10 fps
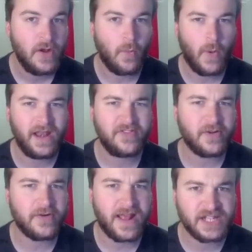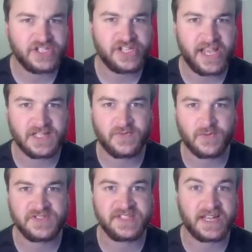when is our next chance
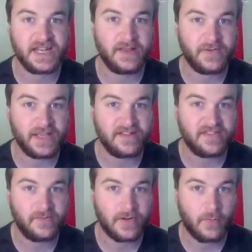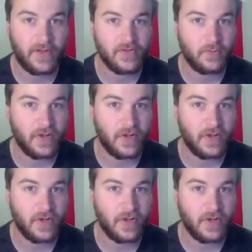for significant severe weather?